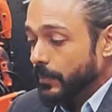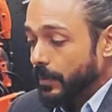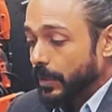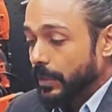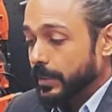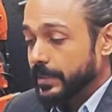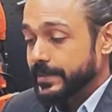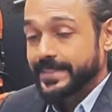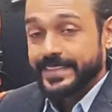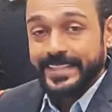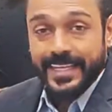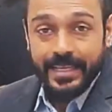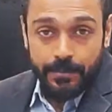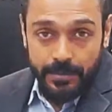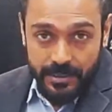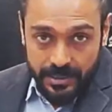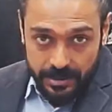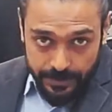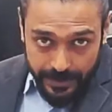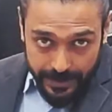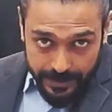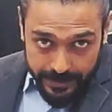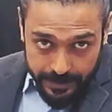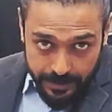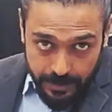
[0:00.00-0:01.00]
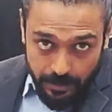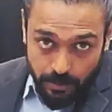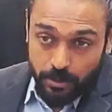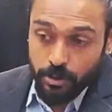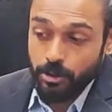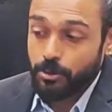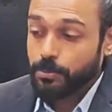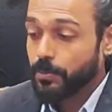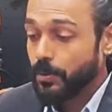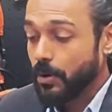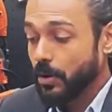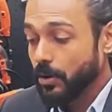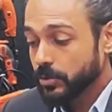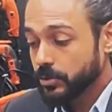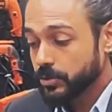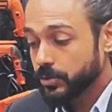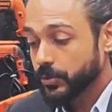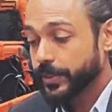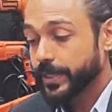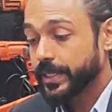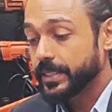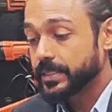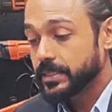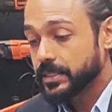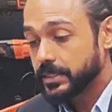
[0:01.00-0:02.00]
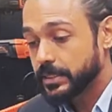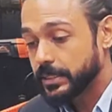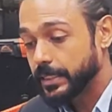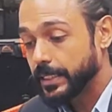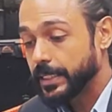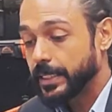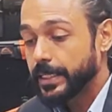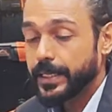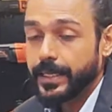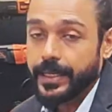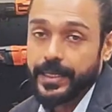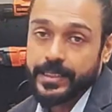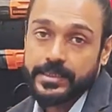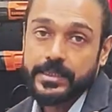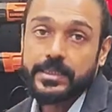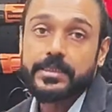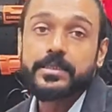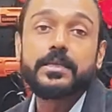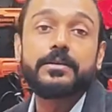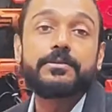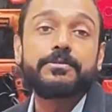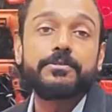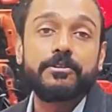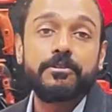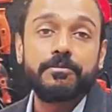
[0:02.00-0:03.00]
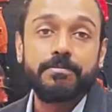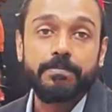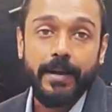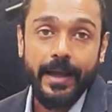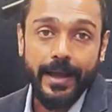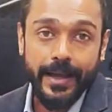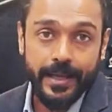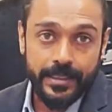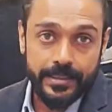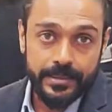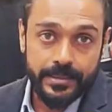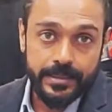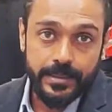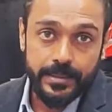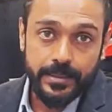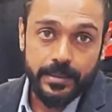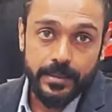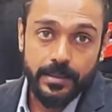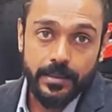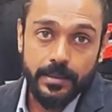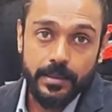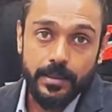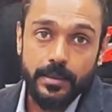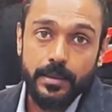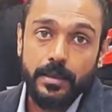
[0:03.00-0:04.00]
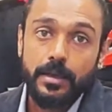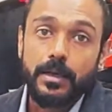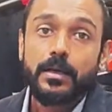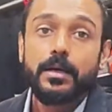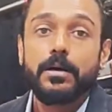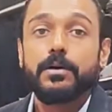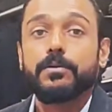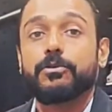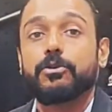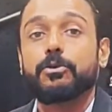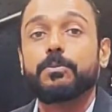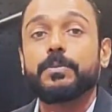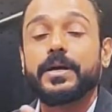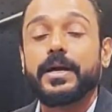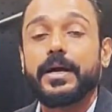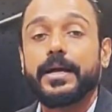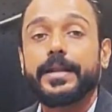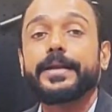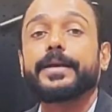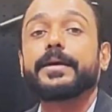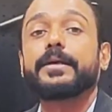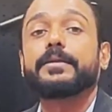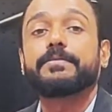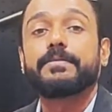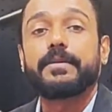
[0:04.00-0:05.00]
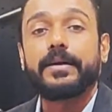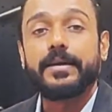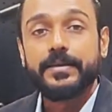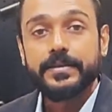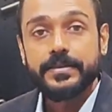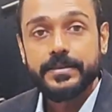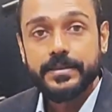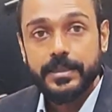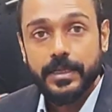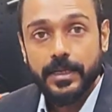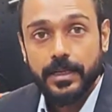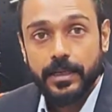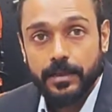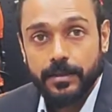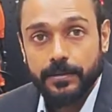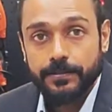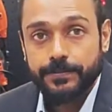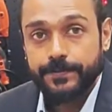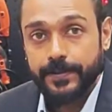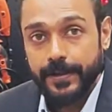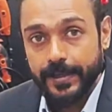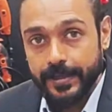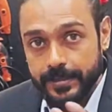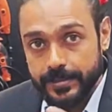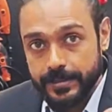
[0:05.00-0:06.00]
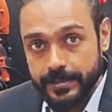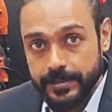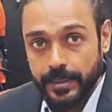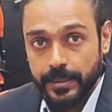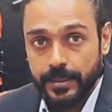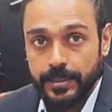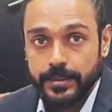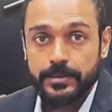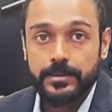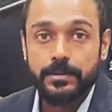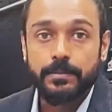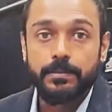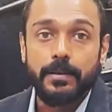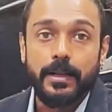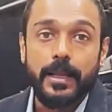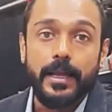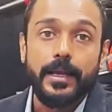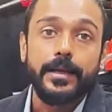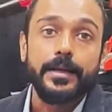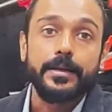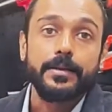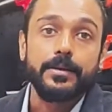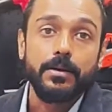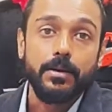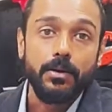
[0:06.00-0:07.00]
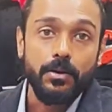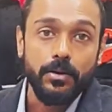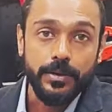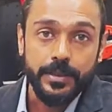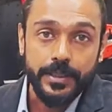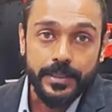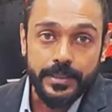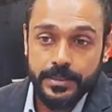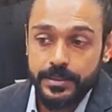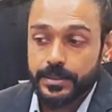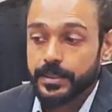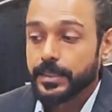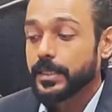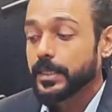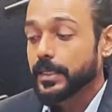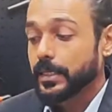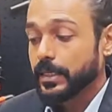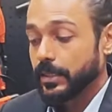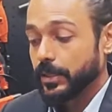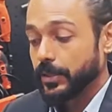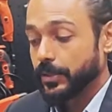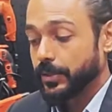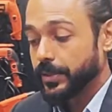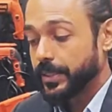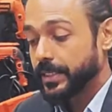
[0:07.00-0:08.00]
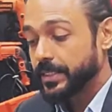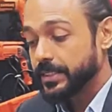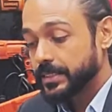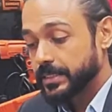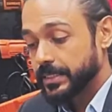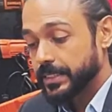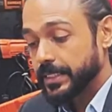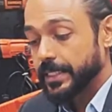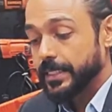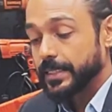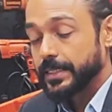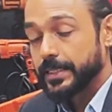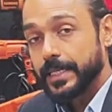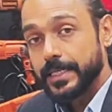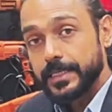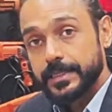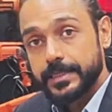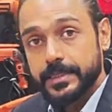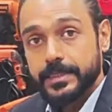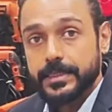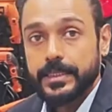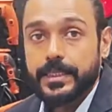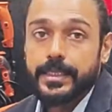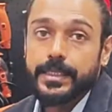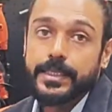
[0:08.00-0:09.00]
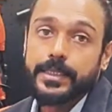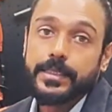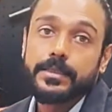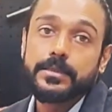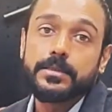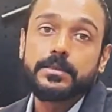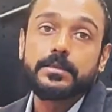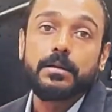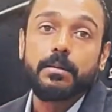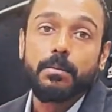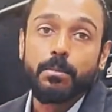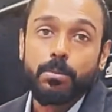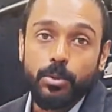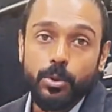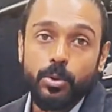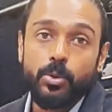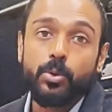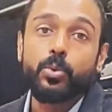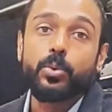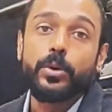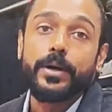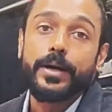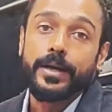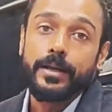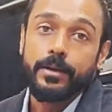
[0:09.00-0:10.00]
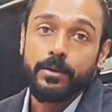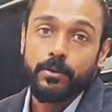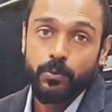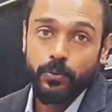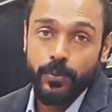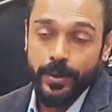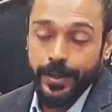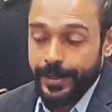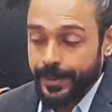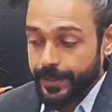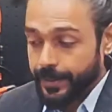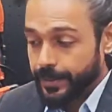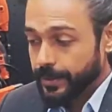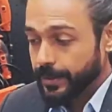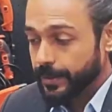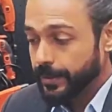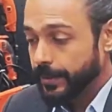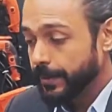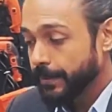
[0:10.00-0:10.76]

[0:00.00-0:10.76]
The same is mentioned on the box. You can see it's a different packaging from Carigar 5-star. 5-star is a black and orange. Now you can see this is blue and white.